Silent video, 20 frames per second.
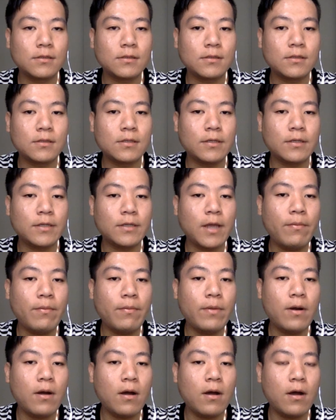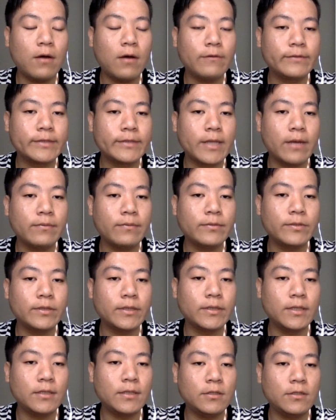The number of sums
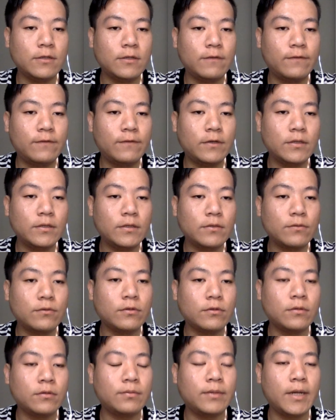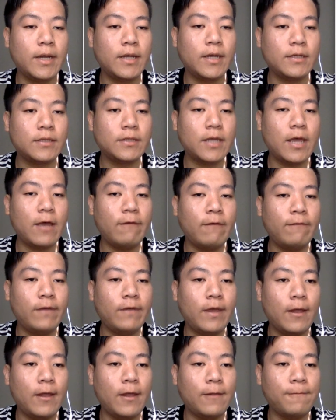in the first group is
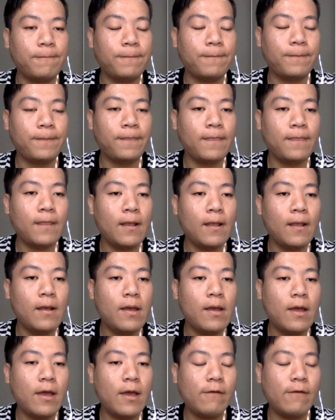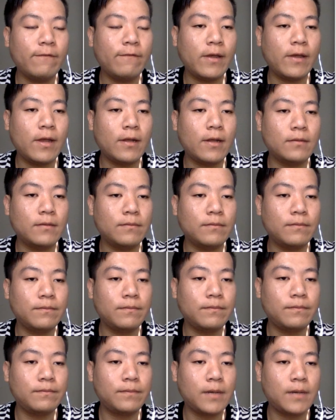Fn, Fn
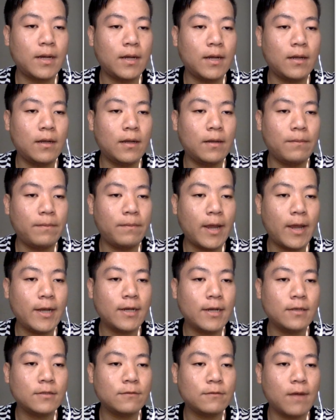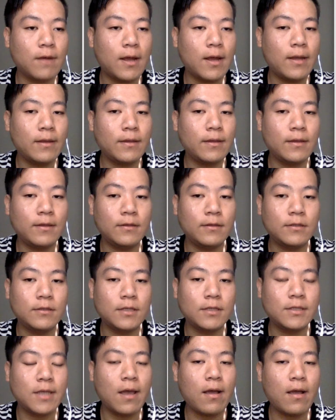minus 1 in the
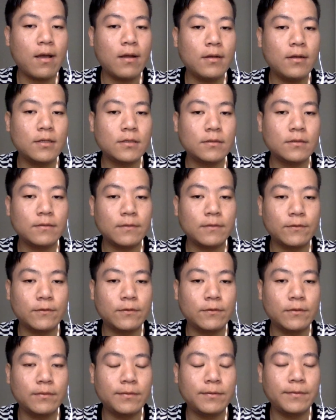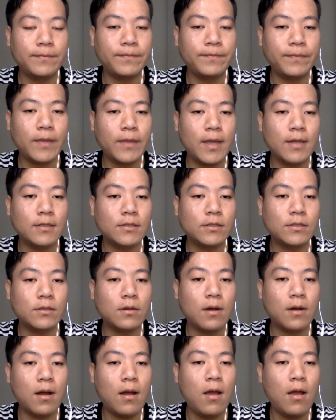second group, and so
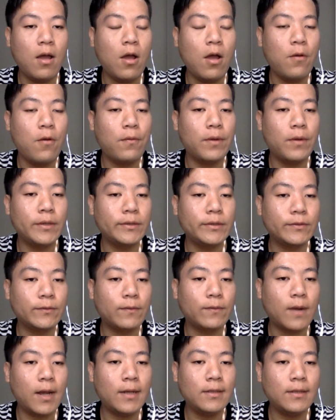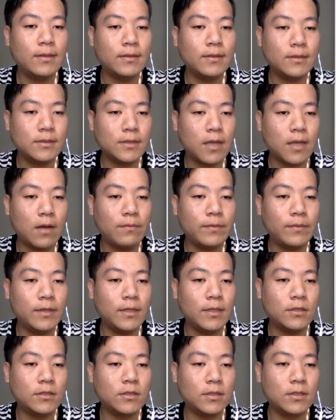on, with one sum
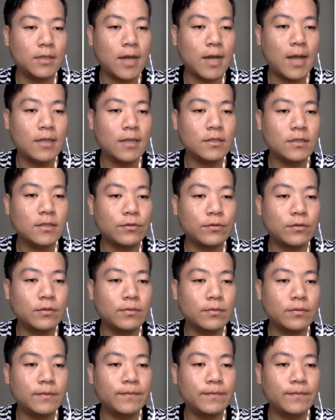in the last group,